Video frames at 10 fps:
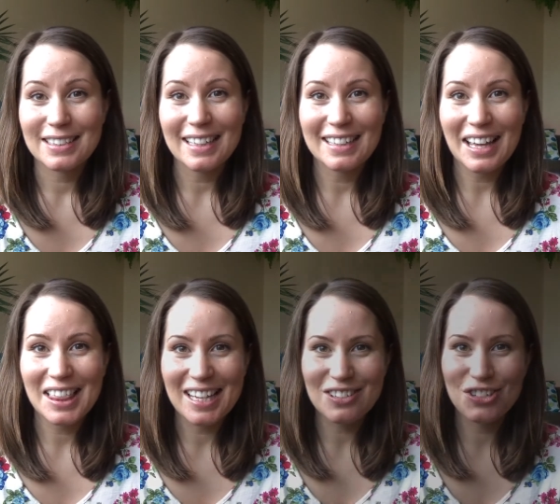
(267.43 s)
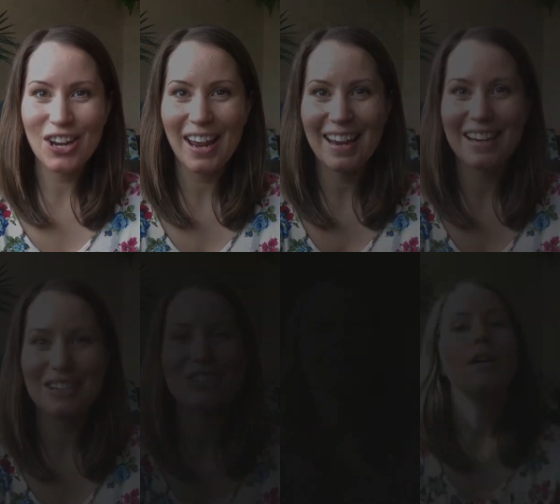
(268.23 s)
nothing's
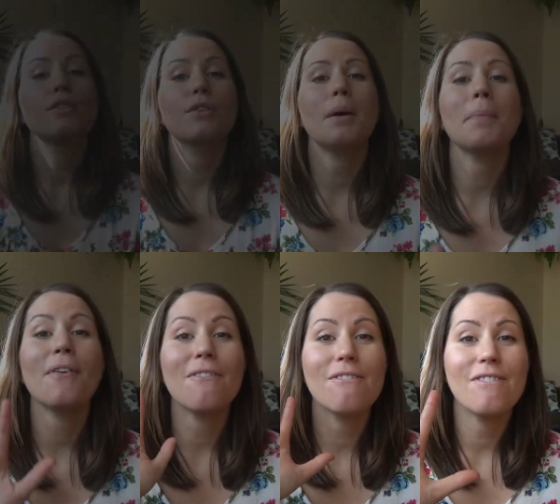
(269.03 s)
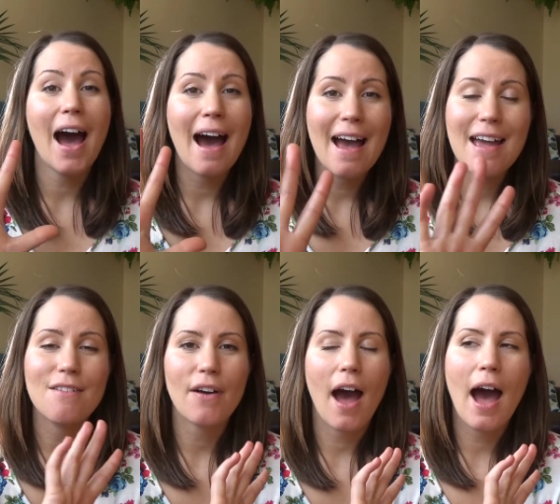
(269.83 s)
changed. So number five,
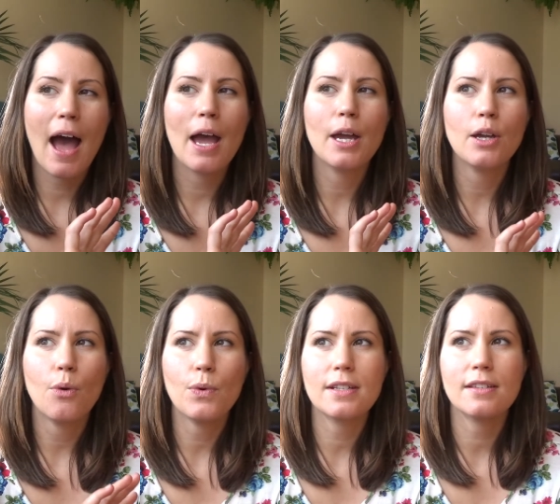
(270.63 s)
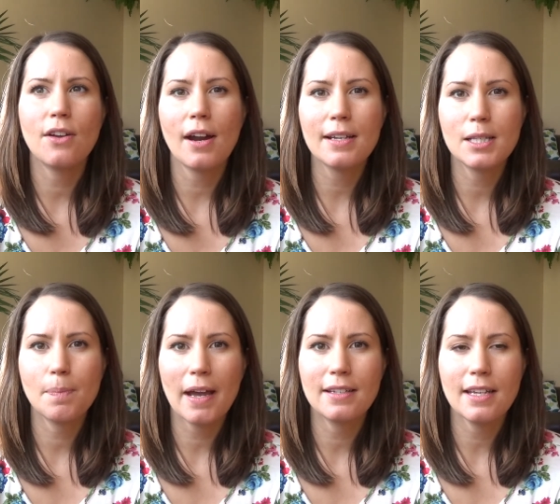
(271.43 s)
I was not
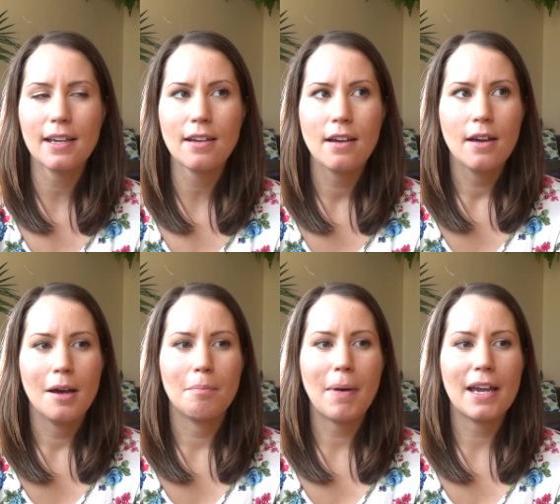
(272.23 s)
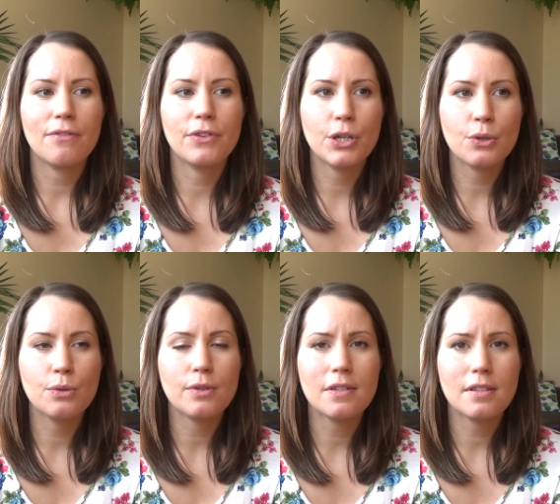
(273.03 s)
expecting my
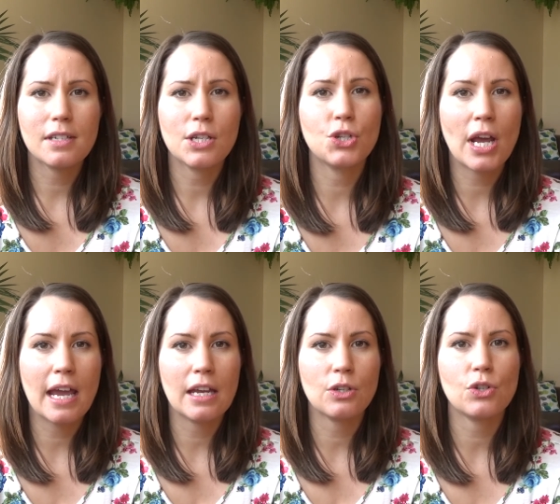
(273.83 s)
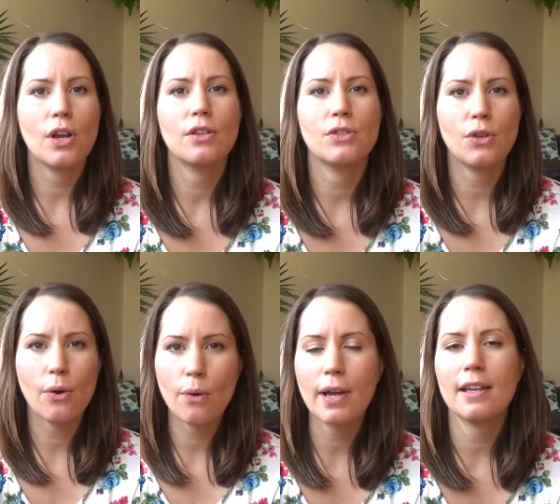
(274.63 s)
views to change
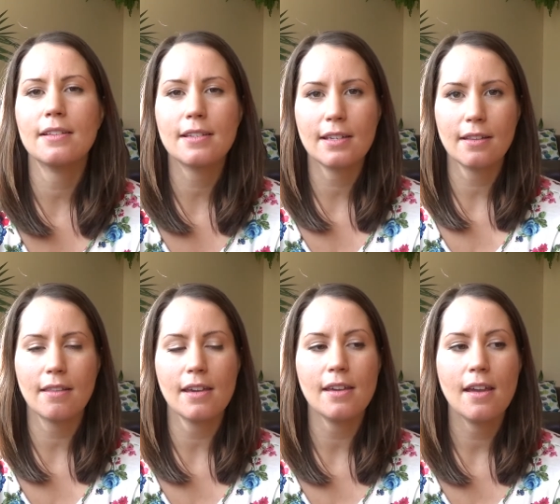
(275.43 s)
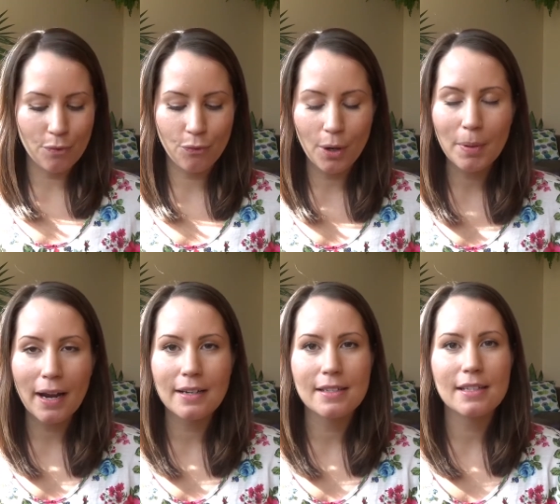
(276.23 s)
so instantly. Before
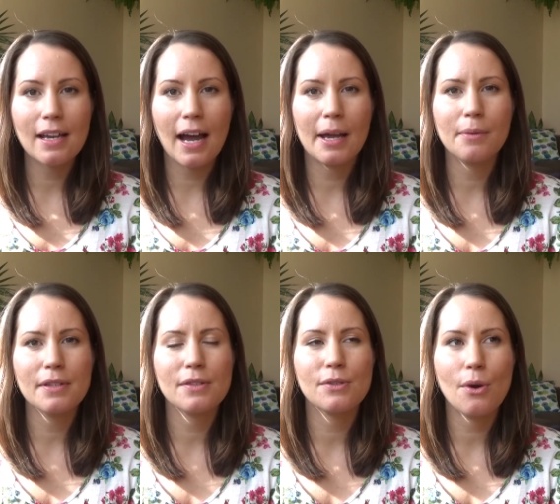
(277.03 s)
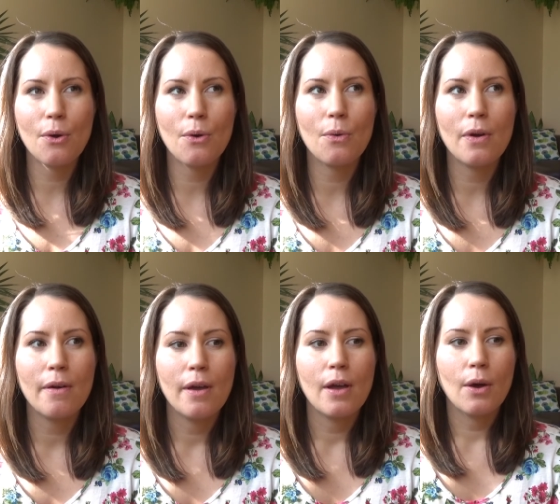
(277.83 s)
pregnancy, I was so
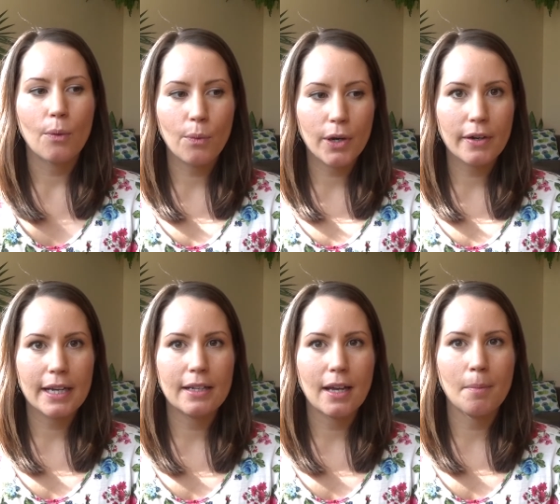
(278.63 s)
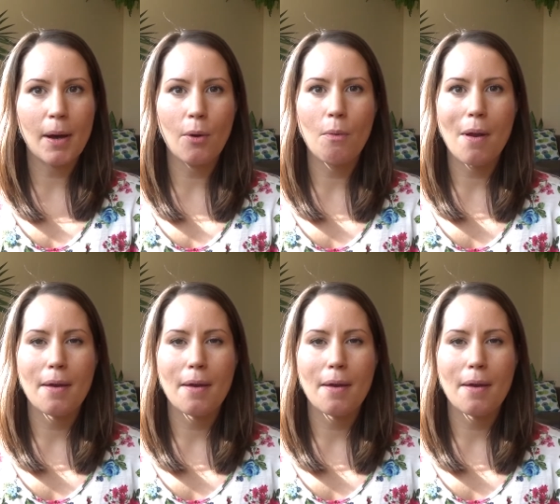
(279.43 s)
worried about